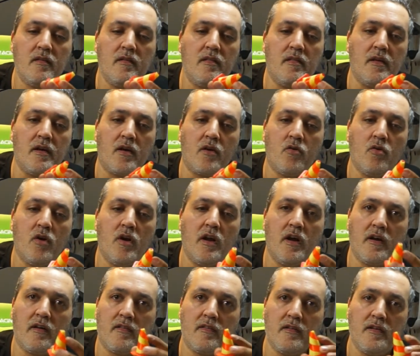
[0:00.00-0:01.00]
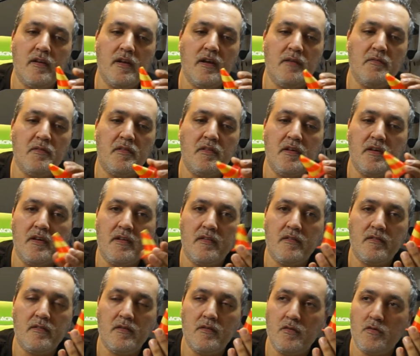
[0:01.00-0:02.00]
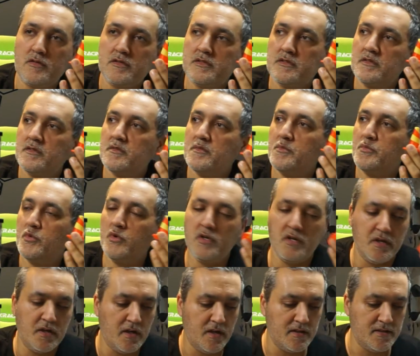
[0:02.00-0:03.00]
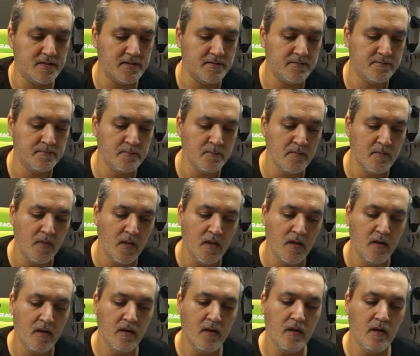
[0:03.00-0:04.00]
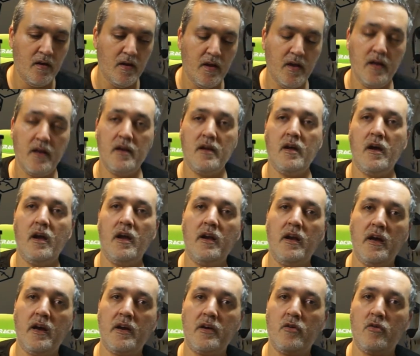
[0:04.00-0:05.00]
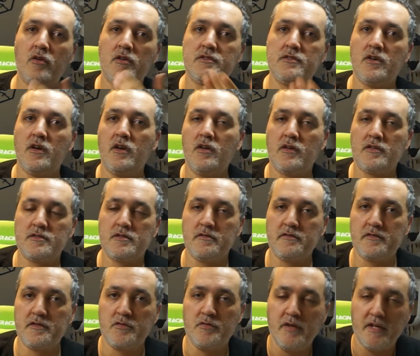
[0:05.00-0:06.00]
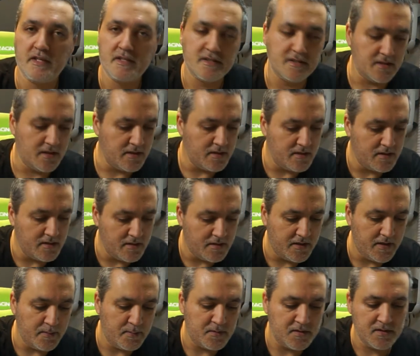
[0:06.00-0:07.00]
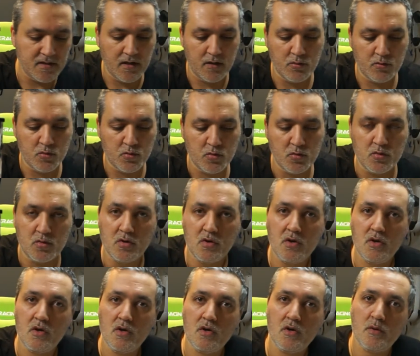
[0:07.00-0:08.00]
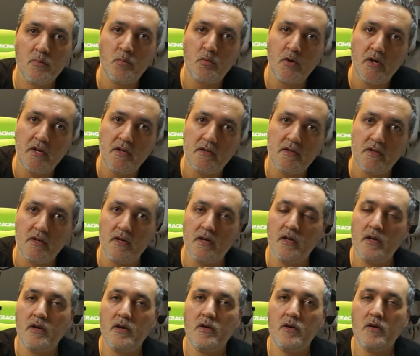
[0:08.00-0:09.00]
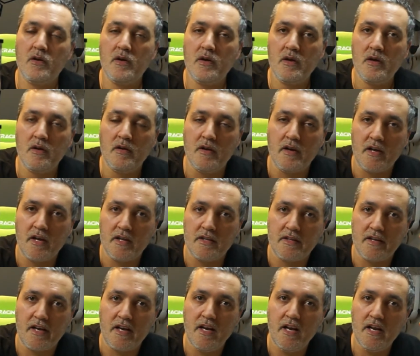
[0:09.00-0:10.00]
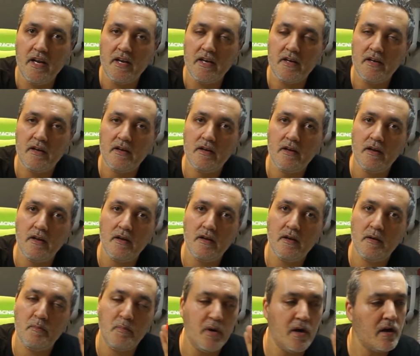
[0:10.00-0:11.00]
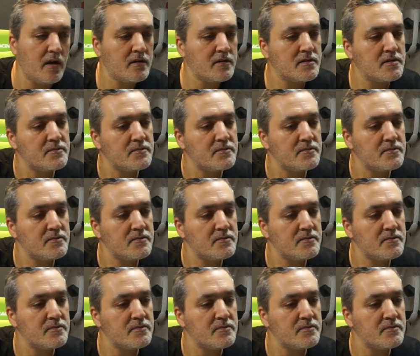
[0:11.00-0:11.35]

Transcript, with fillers: the colors and everything it looks pretty nice and I learn also a lot of tricks and tips how to print uh, and get a clean uh, part